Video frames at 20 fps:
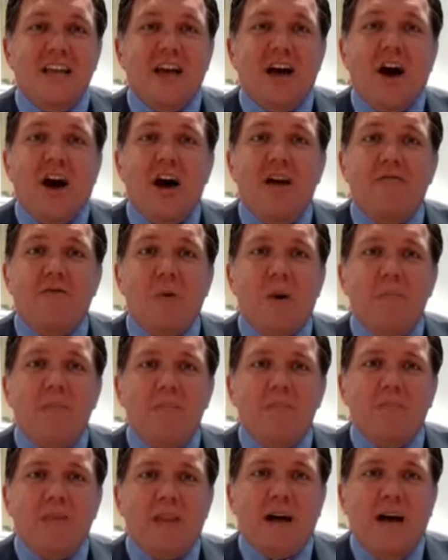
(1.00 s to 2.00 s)
Hi
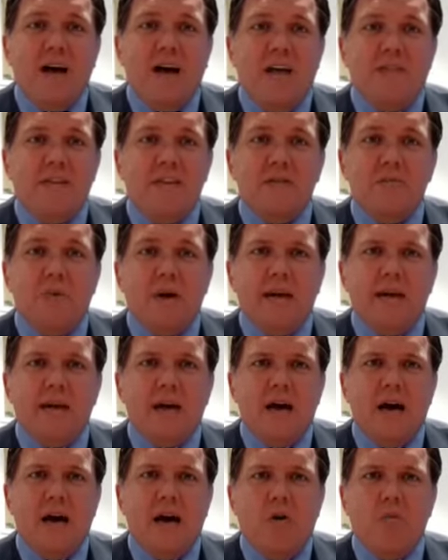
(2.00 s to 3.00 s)
everyone. This
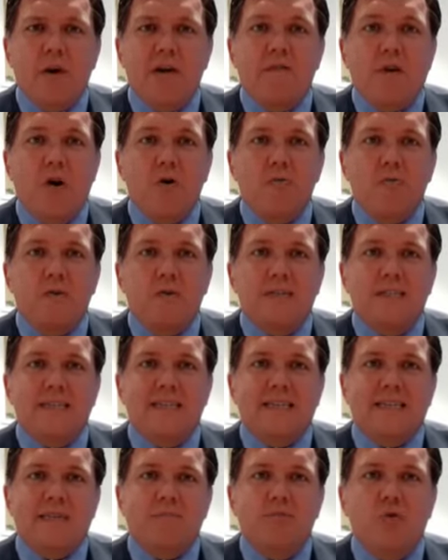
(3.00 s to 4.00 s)
week we've opened
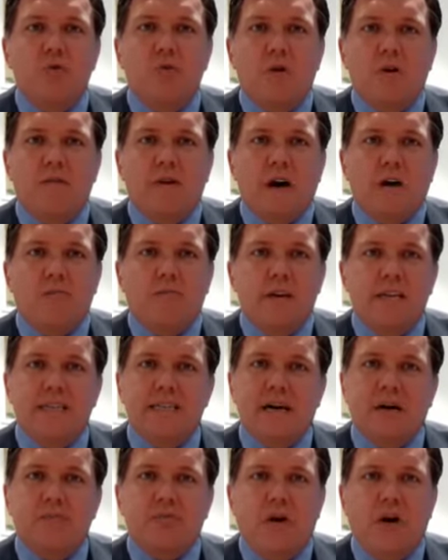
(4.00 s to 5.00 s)
6 more of our
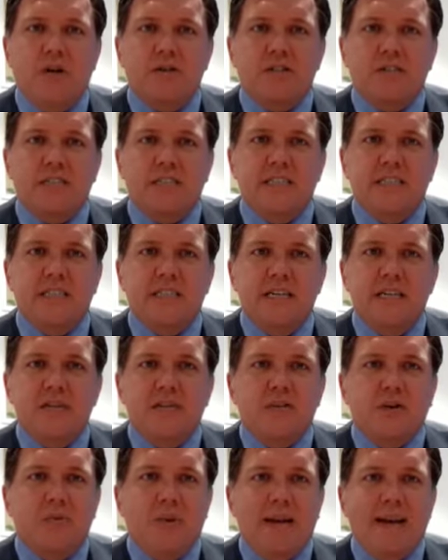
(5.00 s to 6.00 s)
retail branches,
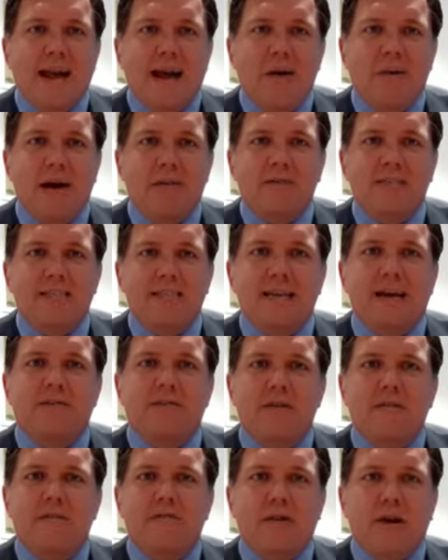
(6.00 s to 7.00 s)
so we now have
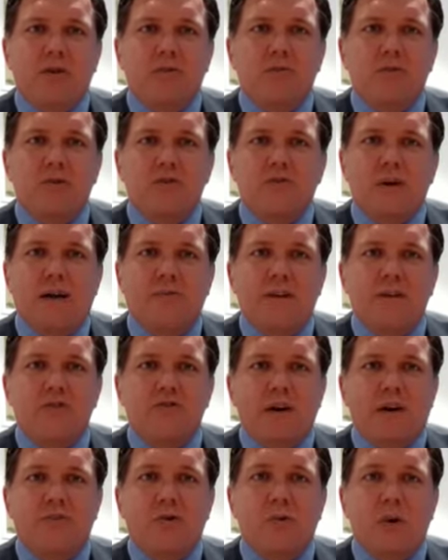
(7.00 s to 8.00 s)
7 Fred Olsen Travel and
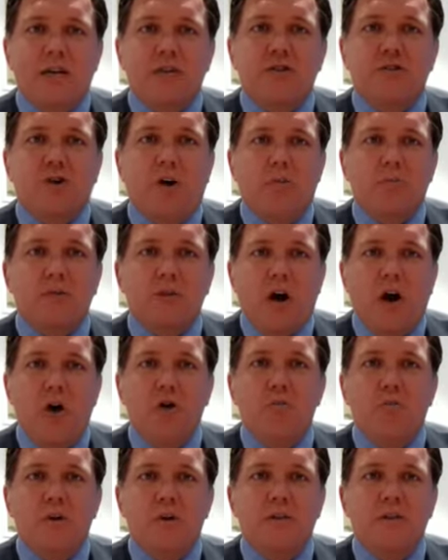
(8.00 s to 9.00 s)
TravelQuest shops
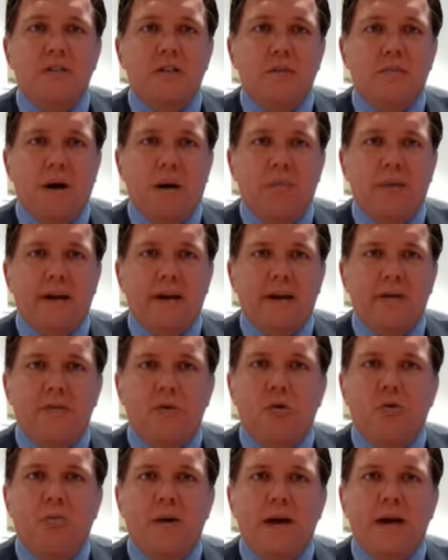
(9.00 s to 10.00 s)
open to the public,
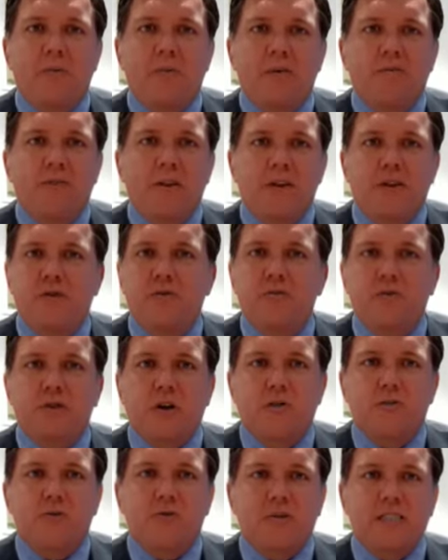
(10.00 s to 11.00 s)
albeit with the new
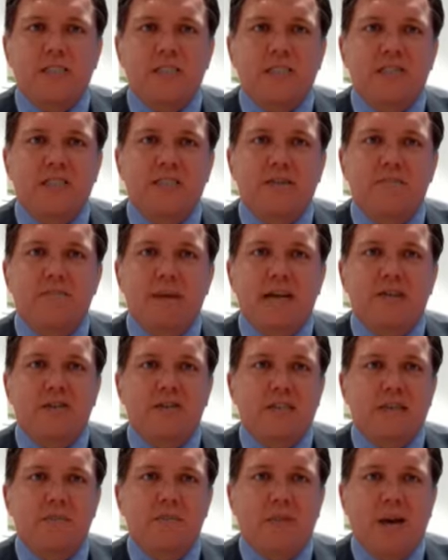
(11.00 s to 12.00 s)
social distancing
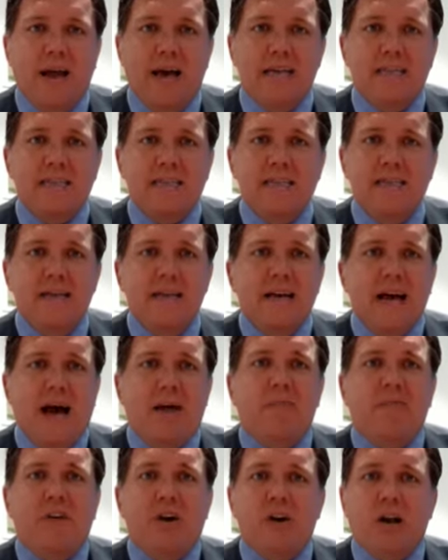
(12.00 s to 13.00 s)
measures in place
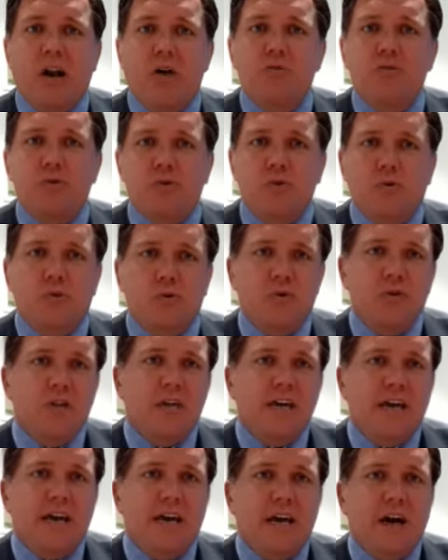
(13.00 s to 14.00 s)
and with our closed doors
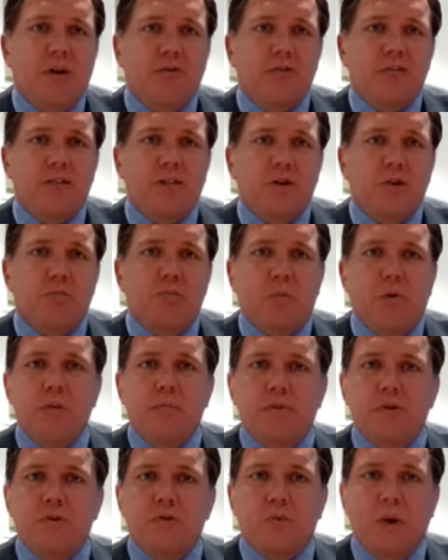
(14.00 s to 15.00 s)
encouraging
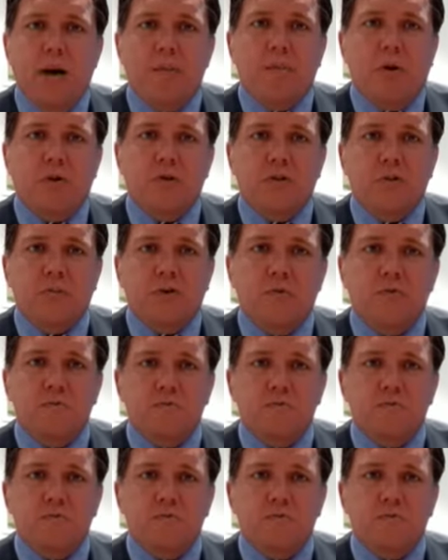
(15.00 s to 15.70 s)
appointments where possible.